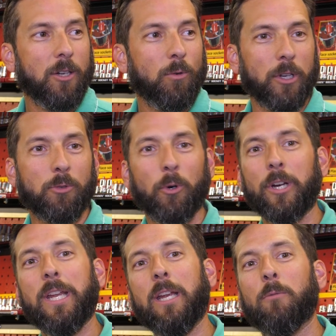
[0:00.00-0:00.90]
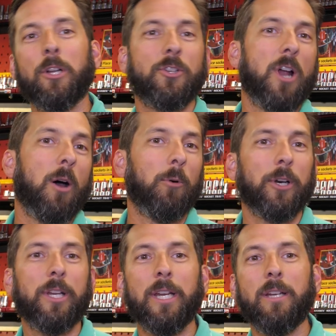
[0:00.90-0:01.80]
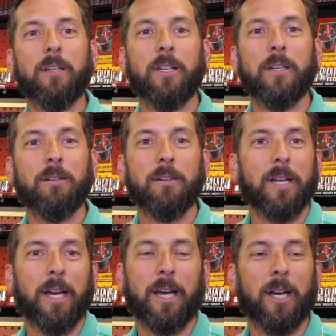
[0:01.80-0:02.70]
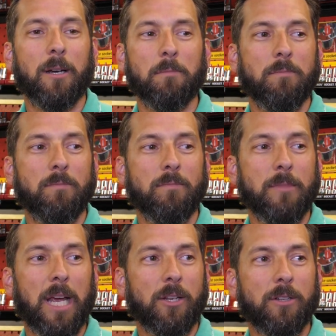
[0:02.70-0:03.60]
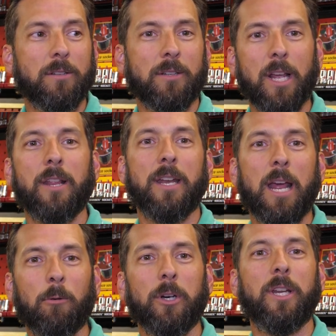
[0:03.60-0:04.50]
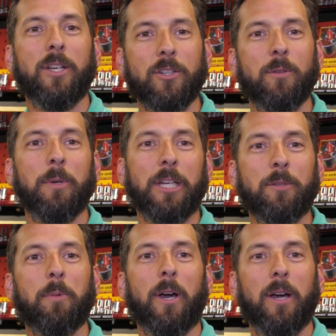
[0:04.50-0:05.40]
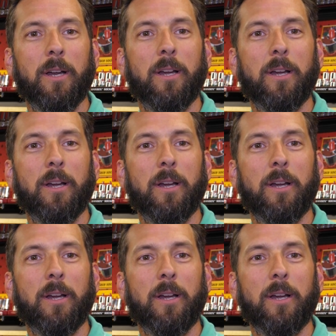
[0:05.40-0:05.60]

what's working and what's not working. Yeah, just kind of the networking is the biggest part.